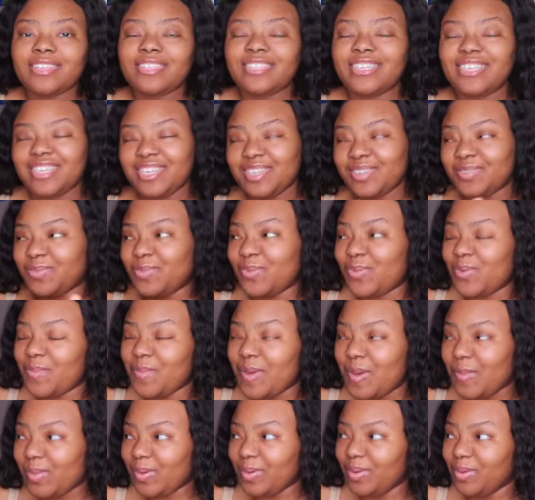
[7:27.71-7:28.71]
She just ruined
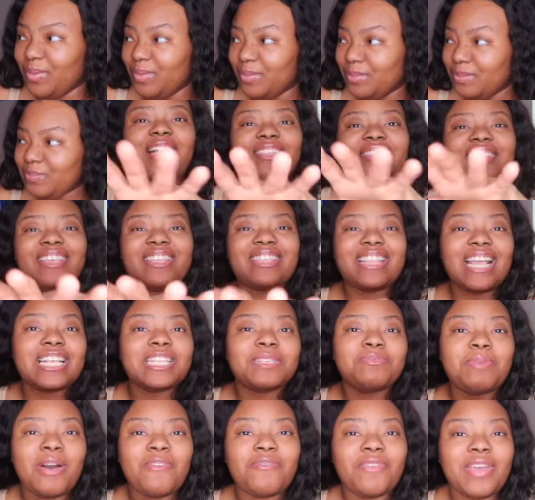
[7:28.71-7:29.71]
my mood. I think
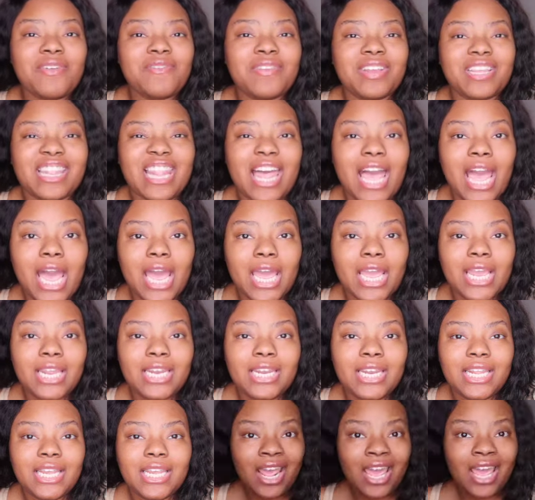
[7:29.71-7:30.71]
that's my favorite
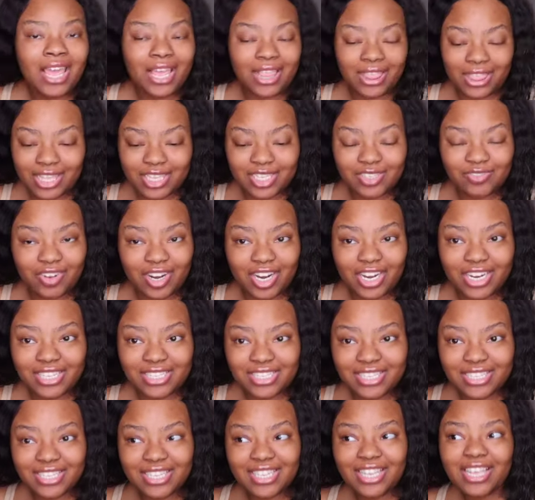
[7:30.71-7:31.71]
line in this
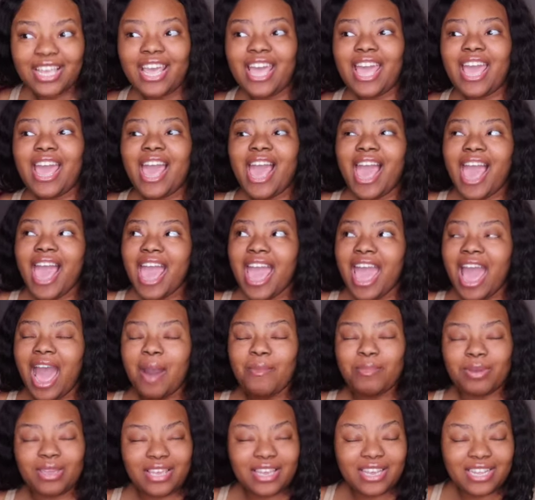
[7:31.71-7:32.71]
verse.
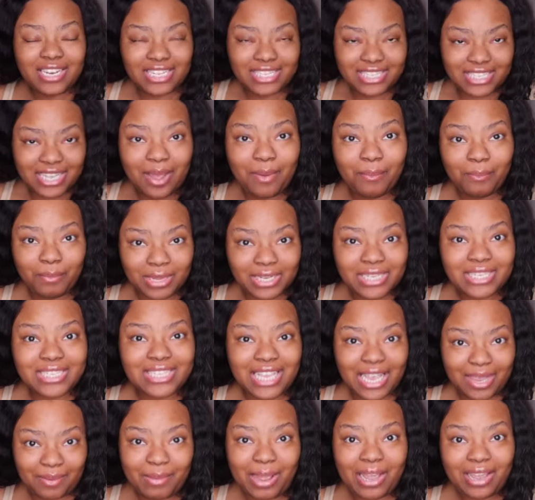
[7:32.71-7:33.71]
I'ma kill these dumb bitches
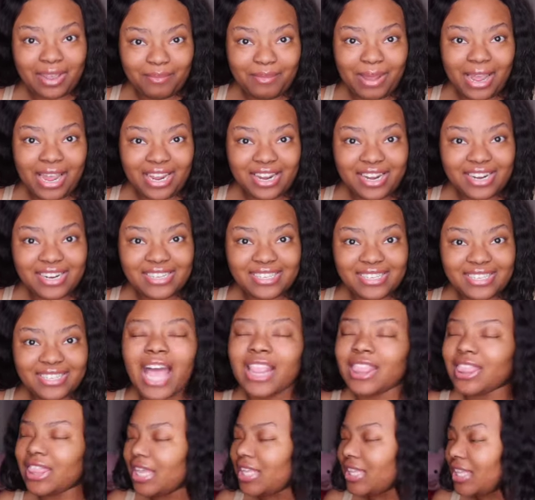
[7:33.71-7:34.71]
like Michael Myers.
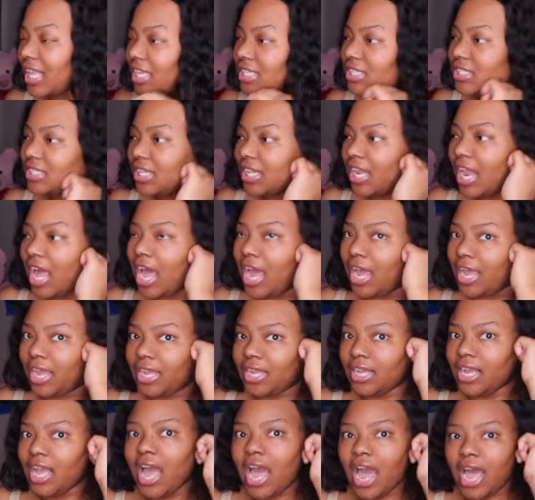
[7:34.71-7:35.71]
I think that's the
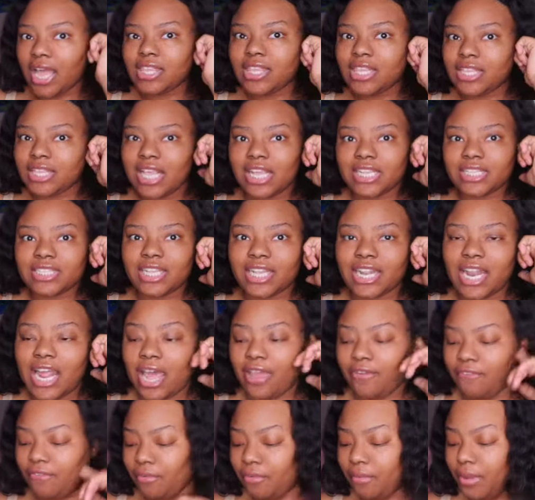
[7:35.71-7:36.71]
line. I think that's the
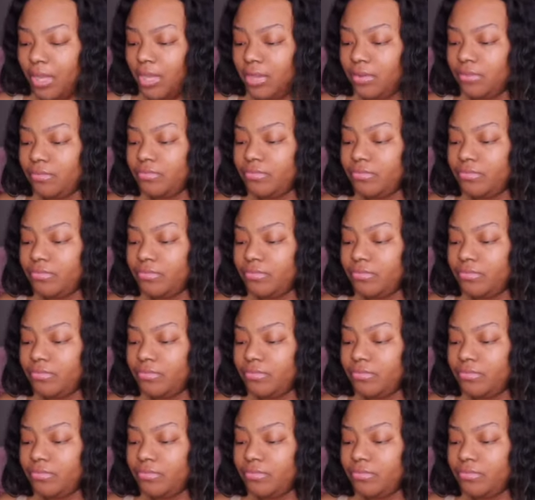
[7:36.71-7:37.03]
line for me.